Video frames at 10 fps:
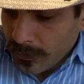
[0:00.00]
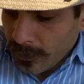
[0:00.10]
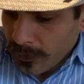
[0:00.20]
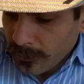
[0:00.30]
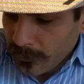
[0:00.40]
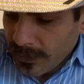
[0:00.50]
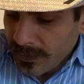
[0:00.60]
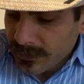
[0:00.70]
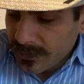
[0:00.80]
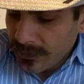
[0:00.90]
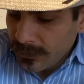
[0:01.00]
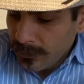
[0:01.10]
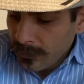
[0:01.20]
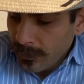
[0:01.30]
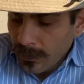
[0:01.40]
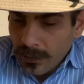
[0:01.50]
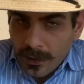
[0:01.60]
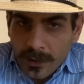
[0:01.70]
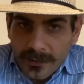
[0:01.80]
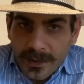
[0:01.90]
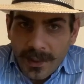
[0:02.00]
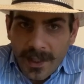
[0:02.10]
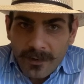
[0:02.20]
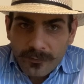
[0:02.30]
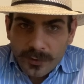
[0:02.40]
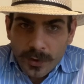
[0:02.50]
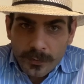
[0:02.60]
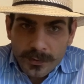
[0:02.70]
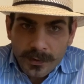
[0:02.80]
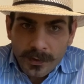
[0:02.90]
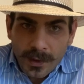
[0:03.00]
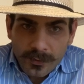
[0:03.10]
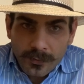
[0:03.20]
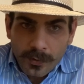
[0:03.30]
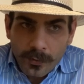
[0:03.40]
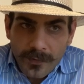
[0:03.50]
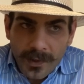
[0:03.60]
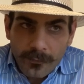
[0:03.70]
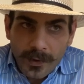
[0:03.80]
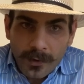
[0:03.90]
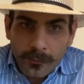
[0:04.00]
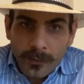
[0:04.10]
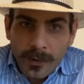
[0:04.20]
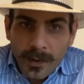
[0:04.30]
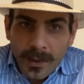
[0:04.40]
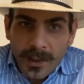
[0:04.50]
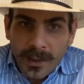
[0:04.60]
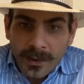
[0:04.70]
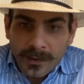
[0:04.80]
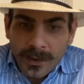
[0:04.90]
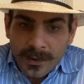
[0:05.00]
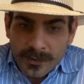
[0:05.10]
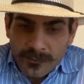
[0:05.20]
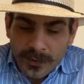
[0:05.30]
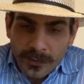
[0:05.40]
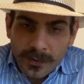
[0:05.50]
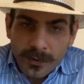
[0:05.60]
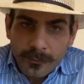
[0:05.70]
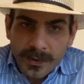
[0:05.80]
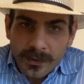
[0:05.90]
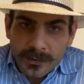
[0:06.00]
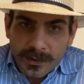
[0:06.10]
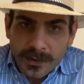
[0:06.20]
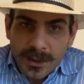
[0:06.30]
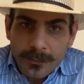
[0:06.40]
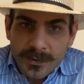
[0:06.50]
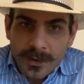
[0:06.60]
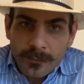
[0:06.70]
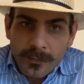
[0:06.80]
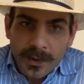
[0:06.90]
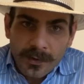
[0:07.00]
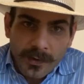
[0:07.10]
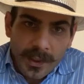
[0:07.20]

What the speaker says: Lucchese, they have chosen not to go that route, and that is very good because it keeps them in a